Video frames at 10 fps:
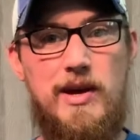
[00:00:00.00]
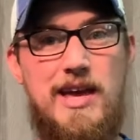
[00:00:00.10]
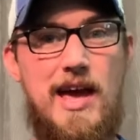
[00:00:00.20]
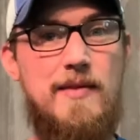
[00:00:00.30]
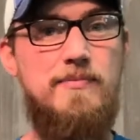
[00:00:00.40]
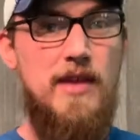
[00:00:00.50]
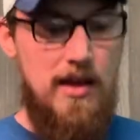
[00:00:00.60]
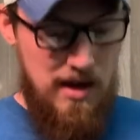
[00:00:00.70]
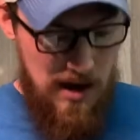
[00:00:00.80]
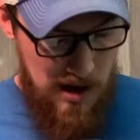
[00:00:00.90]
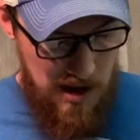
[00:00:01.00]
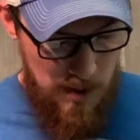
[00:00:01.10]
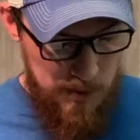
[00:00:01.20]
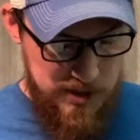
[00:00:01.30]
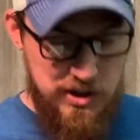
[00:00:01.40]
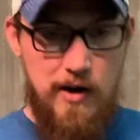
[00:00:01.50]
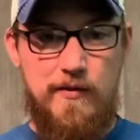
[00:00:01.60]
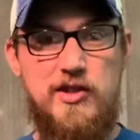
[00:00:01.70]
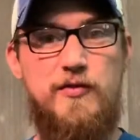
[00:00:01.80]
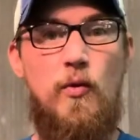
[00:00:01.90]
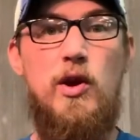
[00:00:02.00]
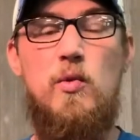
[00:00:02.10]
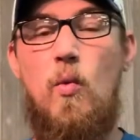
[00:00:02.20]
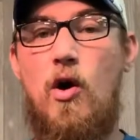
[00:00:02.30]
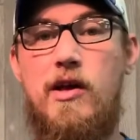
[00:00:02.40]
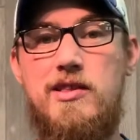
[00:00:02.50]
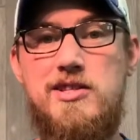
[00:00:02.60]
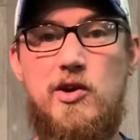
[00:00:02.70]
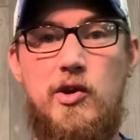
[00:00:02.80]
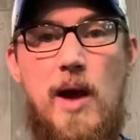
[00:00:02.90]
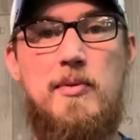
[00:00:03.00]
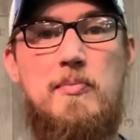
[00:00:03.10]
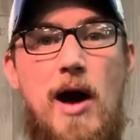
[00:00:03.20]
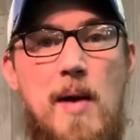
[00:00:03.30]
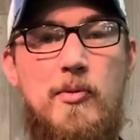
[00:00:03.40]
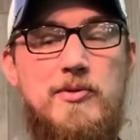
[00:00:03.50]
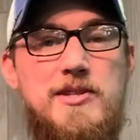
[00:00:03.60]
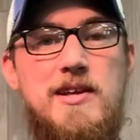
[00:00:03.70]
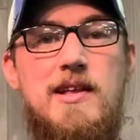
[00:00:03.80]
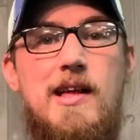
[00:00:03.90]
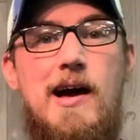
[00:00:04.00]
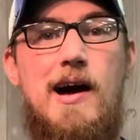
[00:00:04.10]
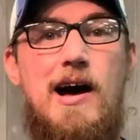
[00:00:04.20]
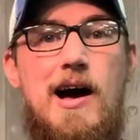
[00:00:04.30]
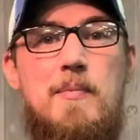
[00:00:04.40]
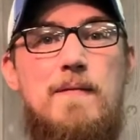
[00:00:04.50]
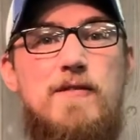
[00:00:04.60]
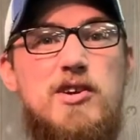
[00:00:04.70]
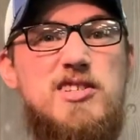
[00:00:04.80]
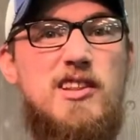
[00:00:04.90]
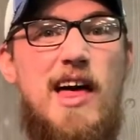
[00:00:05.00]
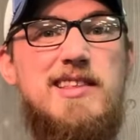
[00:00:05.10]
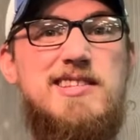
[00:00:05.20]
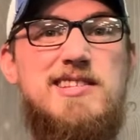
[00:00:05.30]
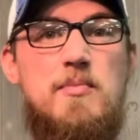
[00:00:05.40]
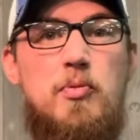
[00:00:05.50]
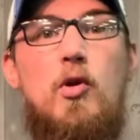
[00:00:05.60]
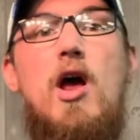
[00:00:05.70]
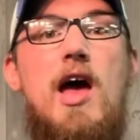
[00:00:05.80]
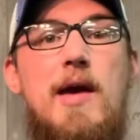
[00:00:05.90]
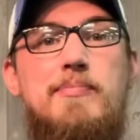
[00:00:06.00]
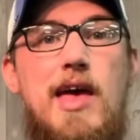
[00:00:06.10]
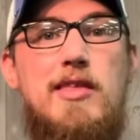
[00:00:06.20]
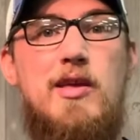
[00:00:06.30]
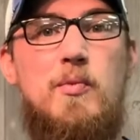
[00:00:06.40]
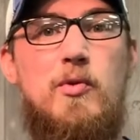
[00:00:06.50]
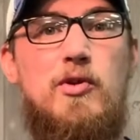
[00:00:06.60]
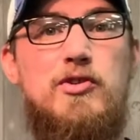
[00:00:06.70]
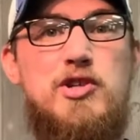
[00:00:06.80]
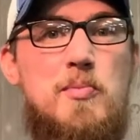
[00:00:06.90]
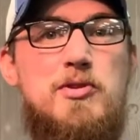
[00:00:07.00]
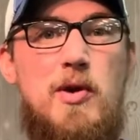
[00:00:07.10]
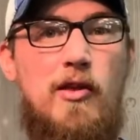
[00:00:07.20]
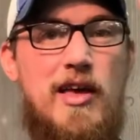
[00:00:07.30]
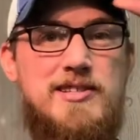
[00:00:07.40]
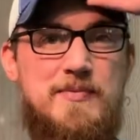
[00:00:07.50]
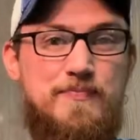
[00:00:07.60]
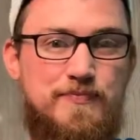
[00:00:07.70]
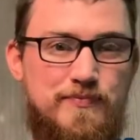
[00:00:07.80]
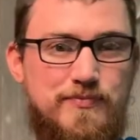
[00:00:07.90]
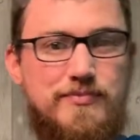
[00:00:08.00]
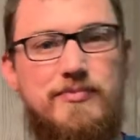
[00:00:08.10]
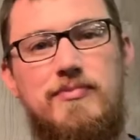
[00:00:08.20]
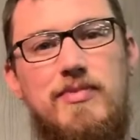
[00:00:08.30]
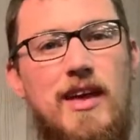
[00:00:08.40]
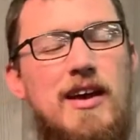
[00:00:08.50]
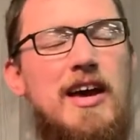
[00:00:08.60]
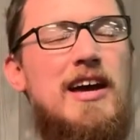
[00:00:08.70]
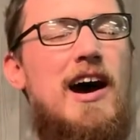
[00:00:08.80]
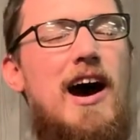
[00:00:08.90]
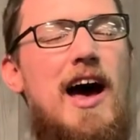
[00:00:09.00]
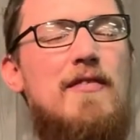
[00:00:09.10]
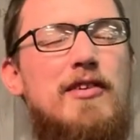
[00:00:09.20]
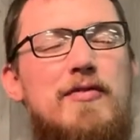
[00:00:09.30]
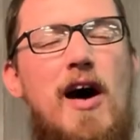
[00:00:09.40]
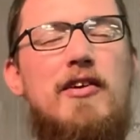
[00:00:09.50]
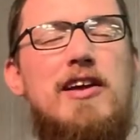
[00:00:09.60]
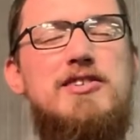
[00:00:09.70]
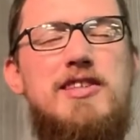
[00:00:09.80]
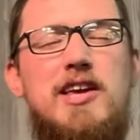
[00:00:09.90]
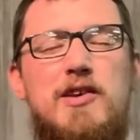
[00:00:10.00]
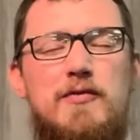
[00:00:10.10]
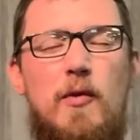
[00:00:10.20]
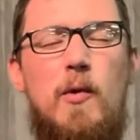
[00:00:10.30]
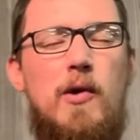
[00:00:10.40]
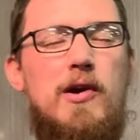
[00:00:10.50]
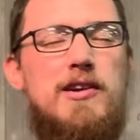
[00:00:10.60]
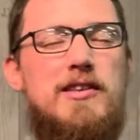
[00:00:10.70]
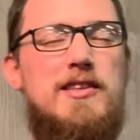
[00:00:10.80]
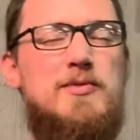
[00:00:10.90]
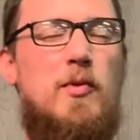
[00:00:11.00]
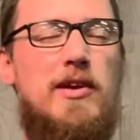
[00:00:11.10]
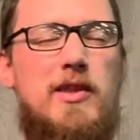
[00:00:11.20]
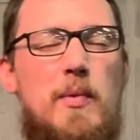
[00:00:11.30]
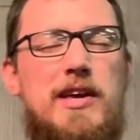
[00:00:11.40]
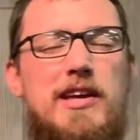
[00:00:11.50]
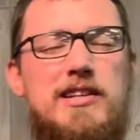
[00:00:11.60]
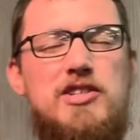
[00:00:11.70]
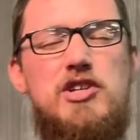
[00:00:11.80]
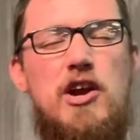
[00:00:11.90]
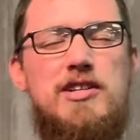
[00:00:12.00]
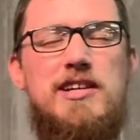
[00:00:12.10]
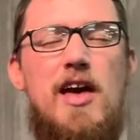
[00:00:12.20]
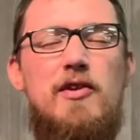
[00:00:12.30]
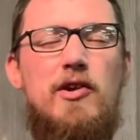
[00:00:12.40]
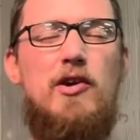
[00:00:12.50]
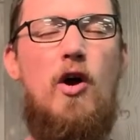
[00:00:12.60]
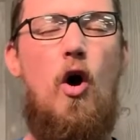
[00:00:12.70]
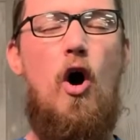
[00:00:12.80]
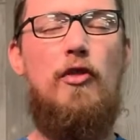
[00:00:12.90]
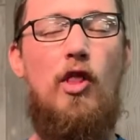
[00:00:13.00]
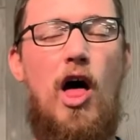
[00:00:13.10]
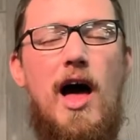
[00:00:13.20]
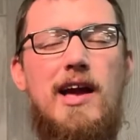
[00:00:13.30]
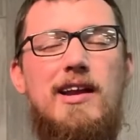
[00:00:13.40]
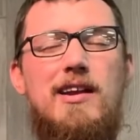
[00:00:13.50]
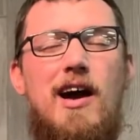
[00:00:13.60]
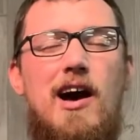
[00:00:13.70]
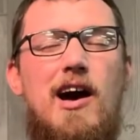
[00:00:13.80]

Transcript: again. We're going to start at verse 41, so grab your Bibles. But first, let's pray, and then we'll jump into our lesson. Heavenly Father, I just thank you for this morning that we can share together online,